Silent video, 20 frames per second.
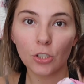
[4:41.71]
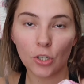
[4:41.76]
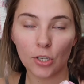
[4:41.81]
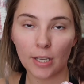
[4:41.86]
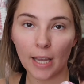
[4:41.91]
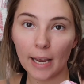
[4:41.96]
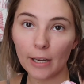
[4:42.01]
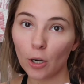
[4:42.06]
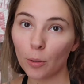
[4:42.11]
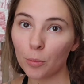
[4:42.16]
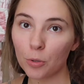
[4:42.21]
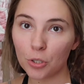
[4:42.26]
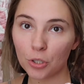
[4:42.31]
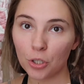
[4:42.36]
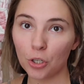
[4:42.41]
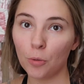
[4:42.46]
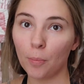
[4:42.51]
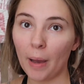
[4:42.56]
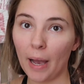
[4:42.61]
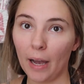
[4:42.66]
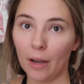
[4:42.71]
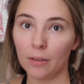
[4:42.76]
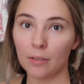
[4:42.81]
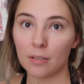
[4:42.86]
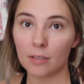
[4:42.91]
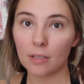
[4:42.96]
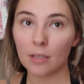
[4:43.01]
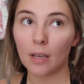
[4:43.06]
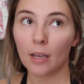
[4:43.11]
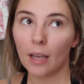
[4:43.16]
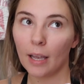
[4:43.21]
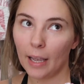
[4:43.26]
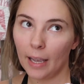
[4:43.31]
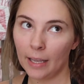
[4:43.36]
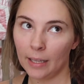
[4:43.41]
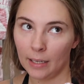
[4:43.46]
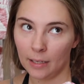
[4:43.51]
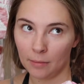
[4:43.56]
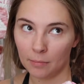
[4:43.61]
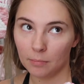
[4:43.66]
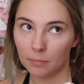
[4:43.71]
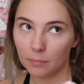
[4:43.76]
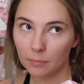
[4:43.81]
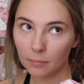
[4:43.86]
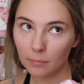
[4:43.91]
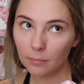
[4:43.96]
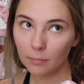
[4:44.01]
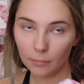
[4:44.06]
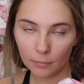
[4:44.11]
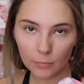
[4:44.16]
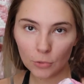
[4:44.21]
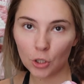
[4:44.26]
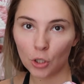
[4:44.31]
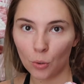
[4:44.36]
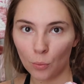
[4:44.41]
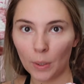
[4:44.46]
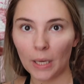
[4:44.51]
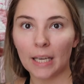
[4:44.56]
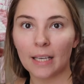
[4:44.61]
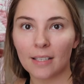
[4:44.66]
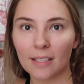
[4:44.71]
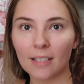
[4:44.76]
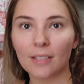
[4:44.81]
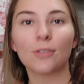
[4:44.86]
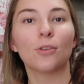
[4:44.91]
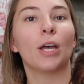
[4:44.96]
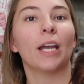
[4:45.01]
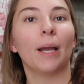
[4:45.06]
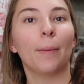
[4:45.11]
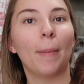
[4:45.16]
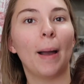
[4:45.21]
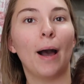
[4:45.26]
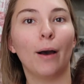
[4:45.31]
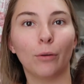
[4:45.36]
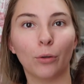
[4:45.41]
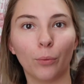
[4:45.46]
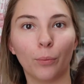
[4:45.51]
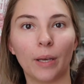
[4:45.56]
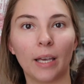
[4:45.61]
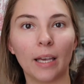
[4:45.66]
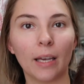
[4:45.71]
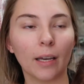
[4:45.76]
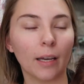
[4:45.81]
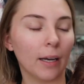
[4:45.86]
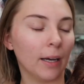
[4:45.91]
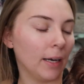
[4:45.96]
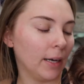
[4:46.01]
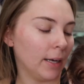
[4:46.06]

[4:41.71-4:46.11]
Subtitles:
She's gained almost 2 pounds in 2 weeks, so like a pound a week.